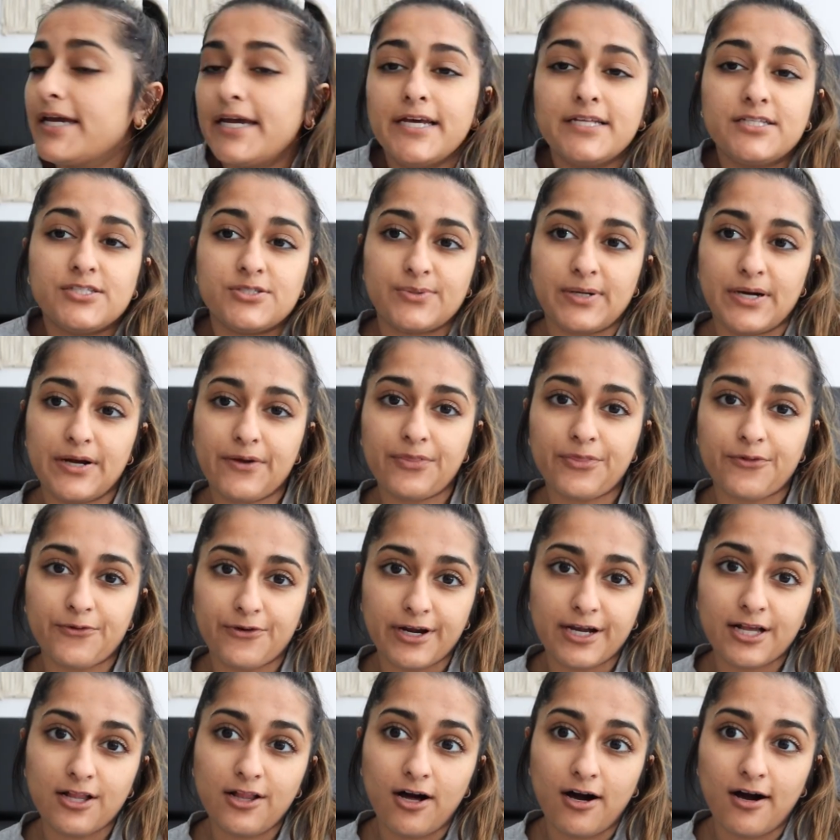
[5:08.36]
It's around
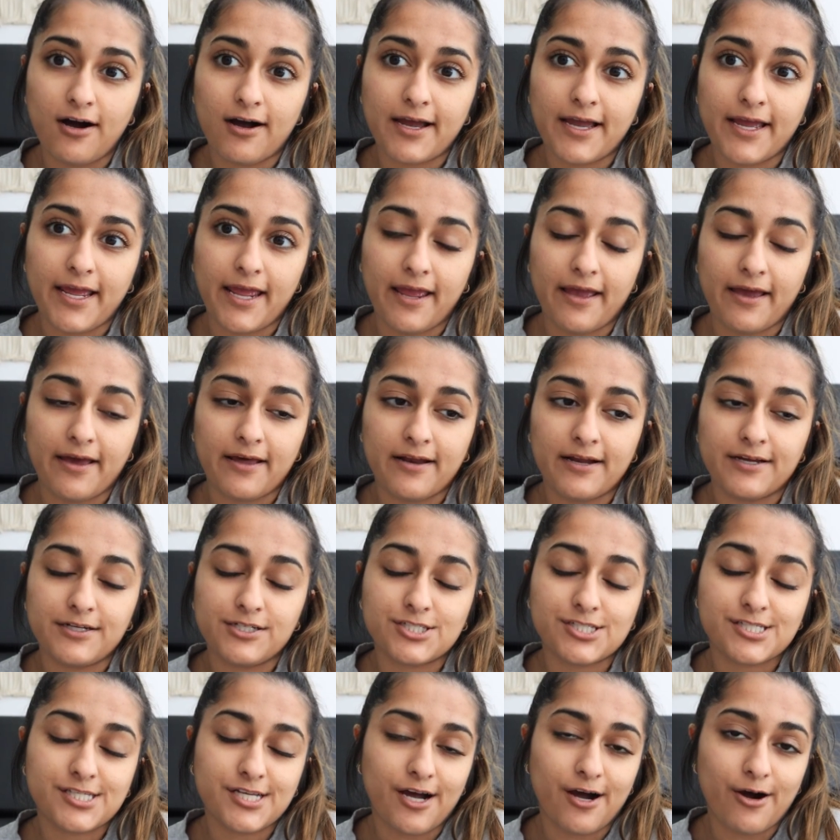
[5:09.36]
three o'clock and I
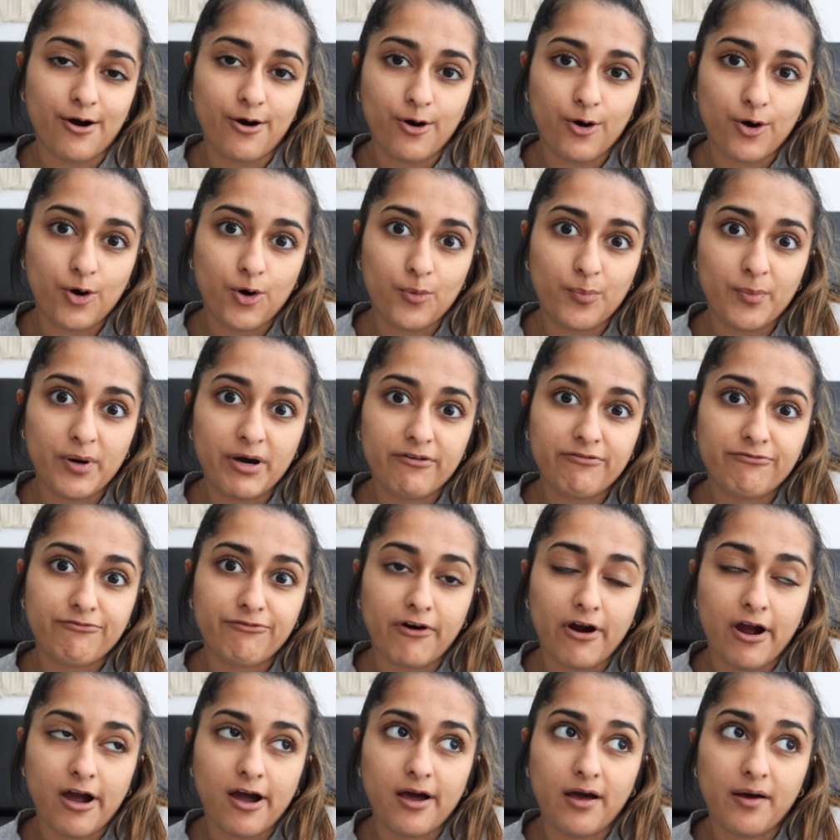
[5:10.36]
just got home
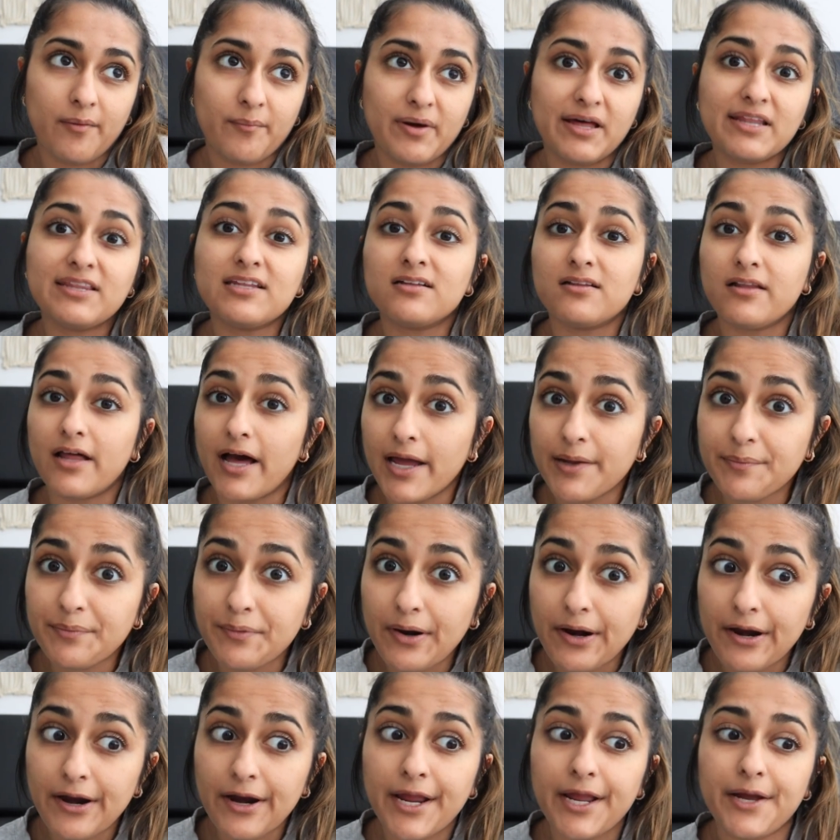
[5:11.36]
from the
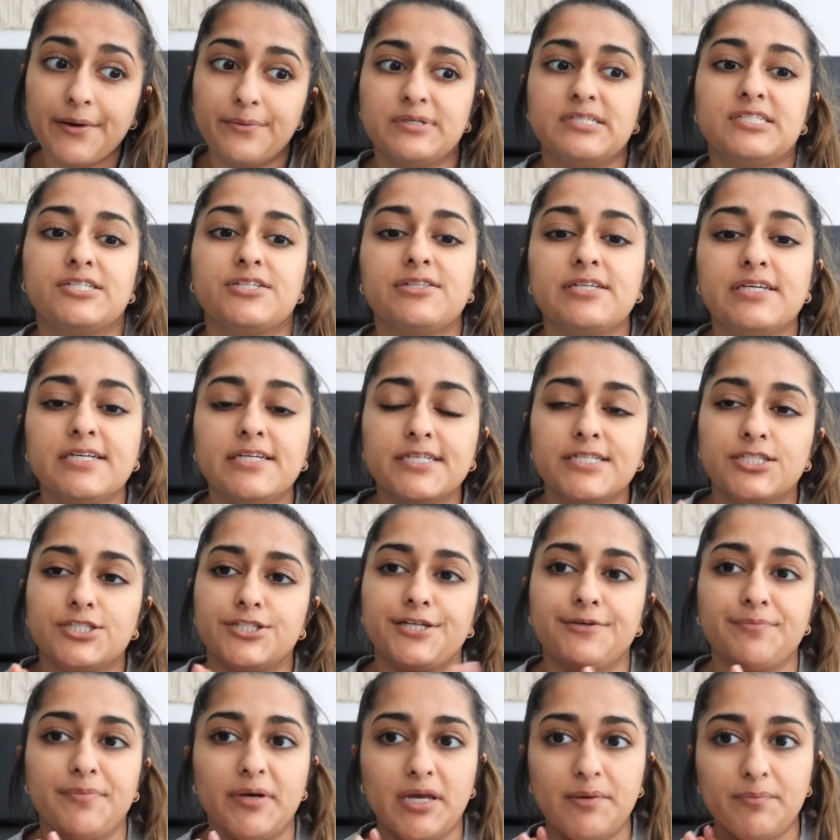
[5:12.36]
library. I went to the
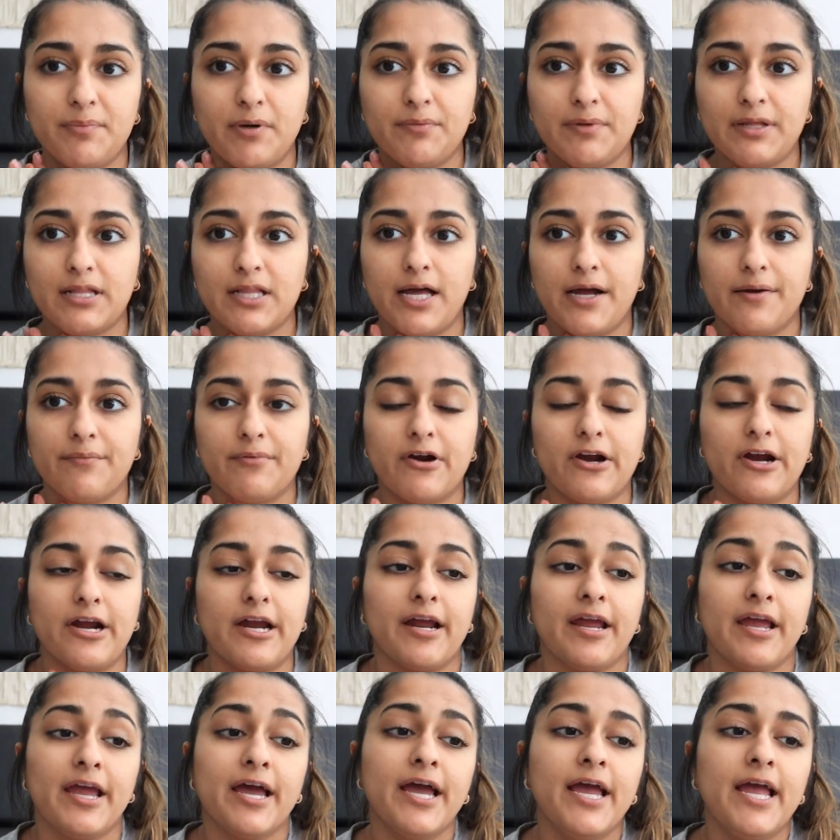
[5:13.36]
Champaign Public
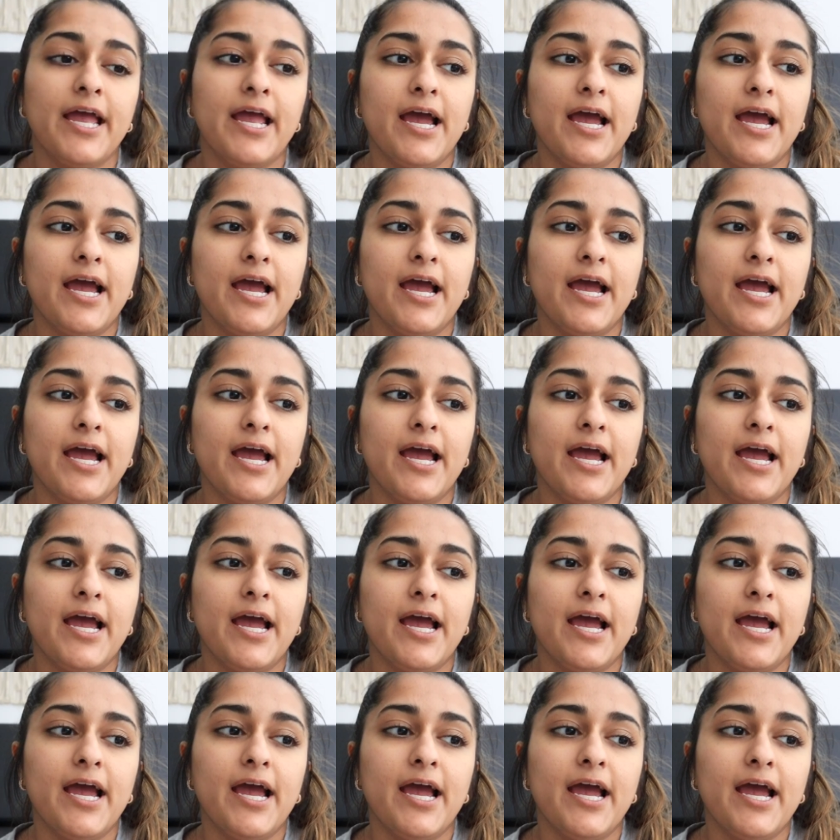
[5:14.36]
Library.